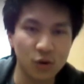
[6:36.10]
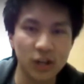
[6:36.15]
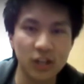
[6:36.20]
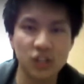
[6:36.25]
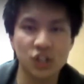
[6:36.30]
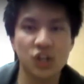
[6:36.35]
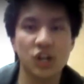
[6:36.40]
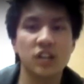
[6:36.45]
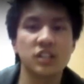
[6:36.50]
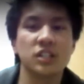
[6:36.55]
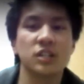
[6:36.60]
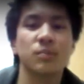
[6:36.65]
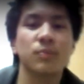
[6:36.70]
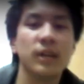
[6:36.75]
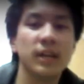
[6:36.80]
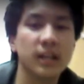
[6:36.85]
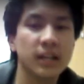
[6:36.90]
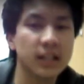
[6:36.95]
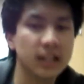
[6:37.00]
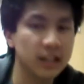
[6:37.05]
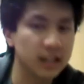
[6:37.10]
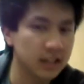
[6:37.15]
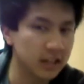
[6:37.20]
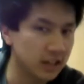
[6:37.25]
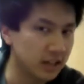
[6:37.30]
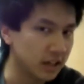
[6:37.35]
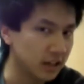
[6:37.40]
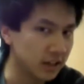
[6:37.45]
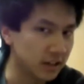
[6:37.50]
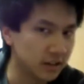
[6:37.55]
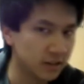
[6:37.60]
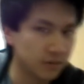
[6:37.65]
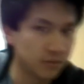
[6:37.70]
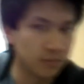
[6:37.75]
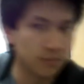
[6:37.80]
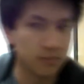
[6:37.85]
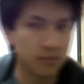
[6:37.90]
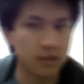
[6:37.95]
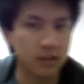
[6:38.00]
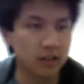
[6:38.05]
The way Sean's gonna make it,
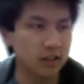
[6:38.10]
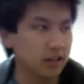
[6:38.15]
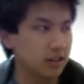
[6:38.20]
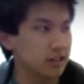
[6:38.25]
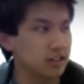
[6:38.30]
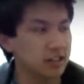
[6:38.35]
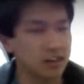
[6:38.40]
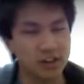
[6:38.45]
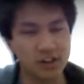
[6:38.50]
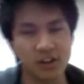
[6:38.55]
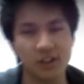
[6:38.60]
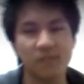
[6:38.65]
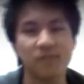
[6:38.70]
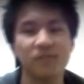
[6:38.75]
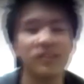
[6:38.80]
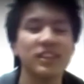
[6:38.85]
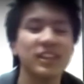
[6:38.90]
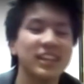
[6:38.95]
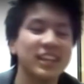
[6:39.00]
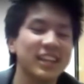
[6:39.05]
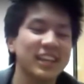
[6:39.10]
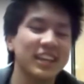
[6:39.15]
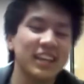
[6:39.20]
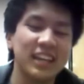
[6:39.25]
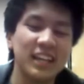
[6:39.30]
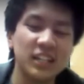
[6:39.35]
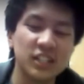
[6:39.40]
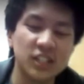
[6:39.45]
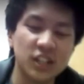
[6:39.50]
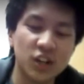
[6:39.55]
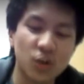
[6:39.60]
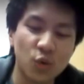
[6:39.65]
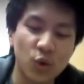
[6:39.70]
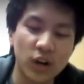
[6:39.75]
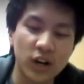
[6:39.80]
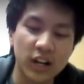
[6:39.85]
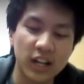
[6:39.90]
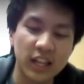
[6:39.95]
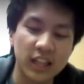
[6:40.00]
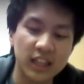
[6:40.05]
this guy right here, he's gonna
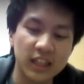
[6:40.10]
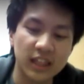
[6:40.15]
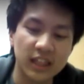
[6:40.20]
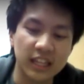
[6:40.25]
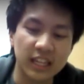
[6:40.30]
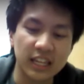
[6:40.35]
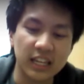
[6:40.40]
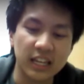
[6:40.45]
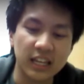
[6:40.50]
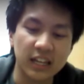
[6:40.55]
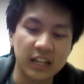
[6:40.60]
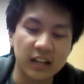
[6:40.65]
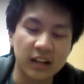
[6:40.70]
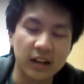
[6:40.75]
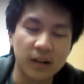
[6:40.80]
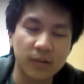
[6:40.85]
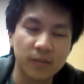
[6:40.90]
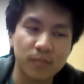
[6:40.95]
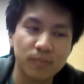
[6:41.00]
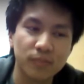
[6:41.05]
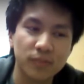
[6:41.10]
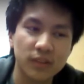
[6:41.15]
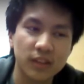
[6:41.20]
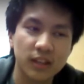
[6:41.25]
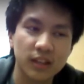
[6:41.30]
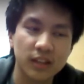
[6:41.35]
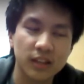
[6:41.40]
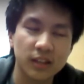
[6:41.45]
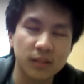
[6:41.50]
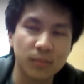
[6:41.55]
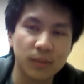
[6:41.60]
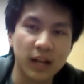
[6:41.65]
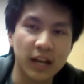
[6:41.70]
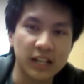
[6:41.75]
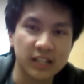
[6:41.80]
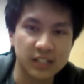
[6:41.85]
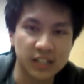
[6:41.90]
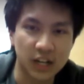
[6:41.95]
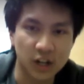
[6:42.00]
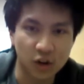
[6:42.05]
run it the
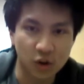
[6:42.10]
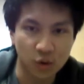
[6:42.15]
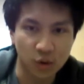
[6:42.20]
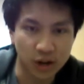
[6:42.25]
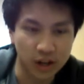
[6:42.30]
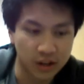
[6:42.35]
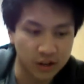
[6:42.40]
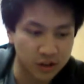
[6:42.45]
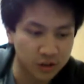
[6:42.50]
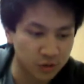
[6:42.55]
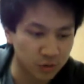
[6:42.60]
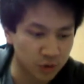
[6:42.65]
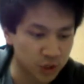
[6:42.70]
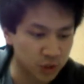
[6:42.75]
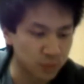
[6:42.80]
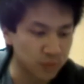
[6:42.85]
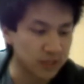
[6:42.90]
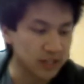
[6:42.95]
plant synchro way, which